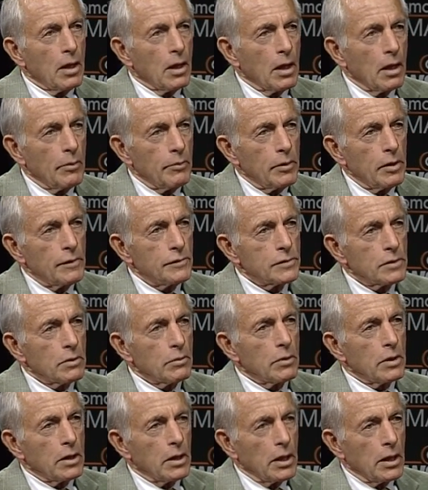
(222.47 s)
I mean, if
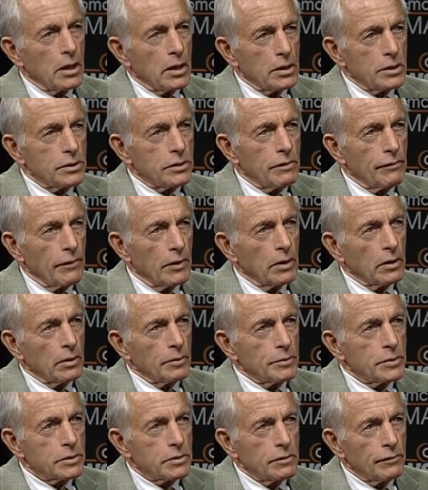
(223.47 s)
someone
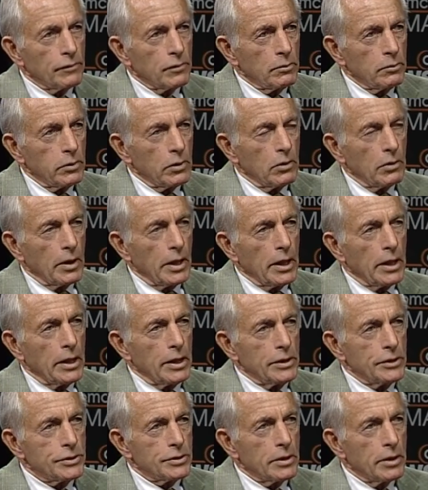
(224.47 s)
develops full-blown
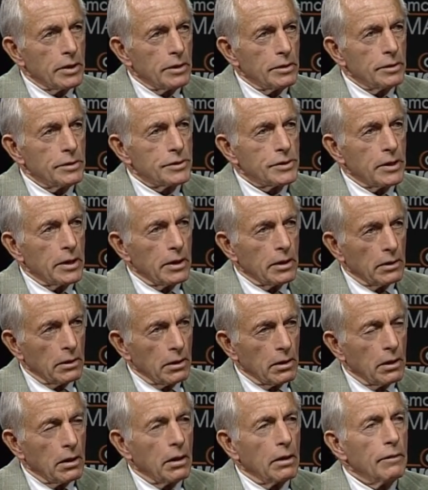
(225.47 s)
AIDS, and to stay
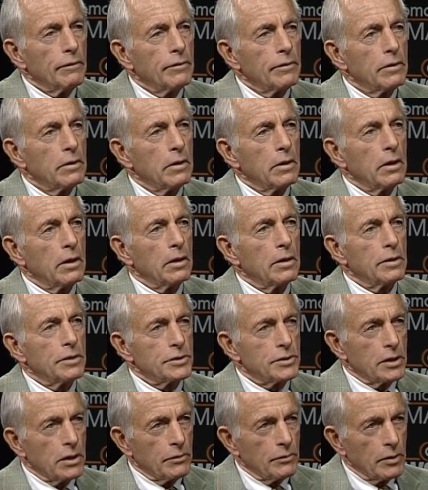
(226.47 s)
alive and to
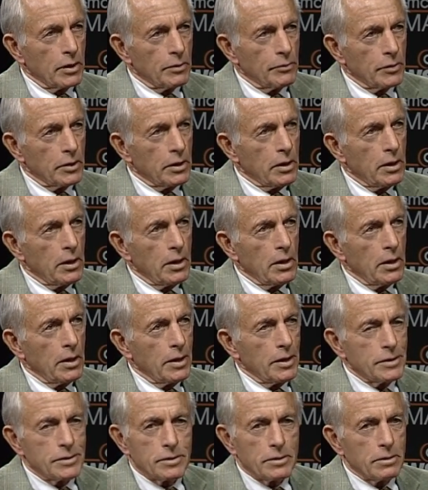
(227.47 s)
stay with them,
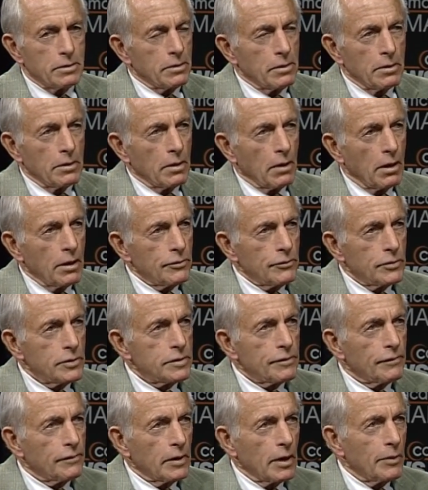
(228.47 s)
it's
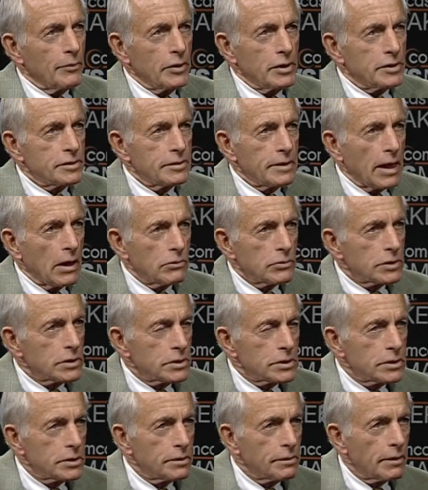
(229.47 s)
it's
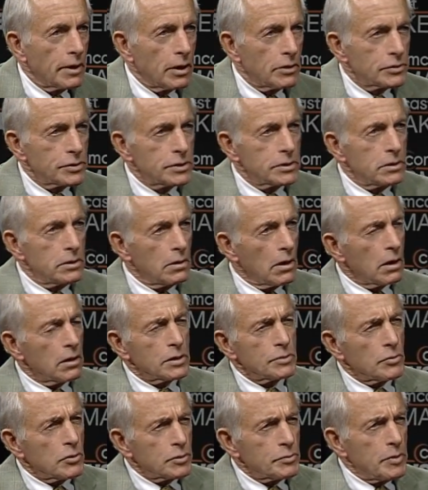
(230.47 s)
thousands and thousands of
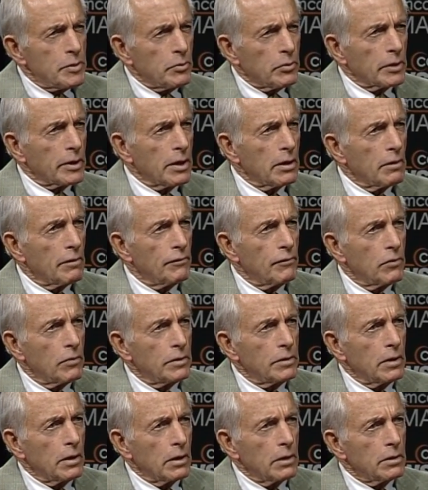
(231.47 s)
dollars. Most people can't
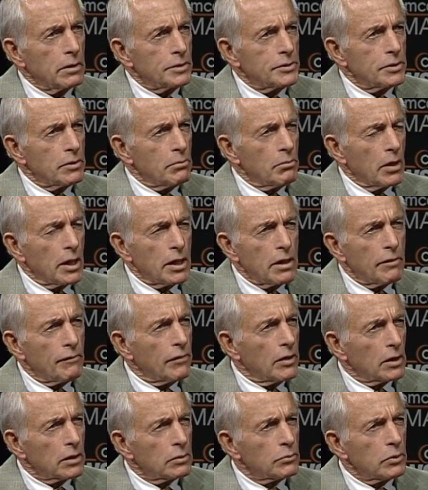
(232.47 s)
afford that. Is there money
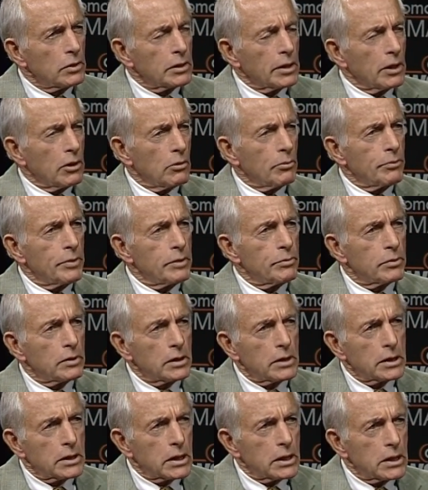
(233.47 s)
available to help people
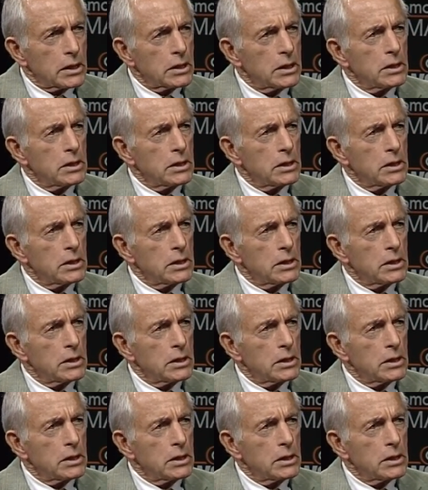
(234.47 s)
like that?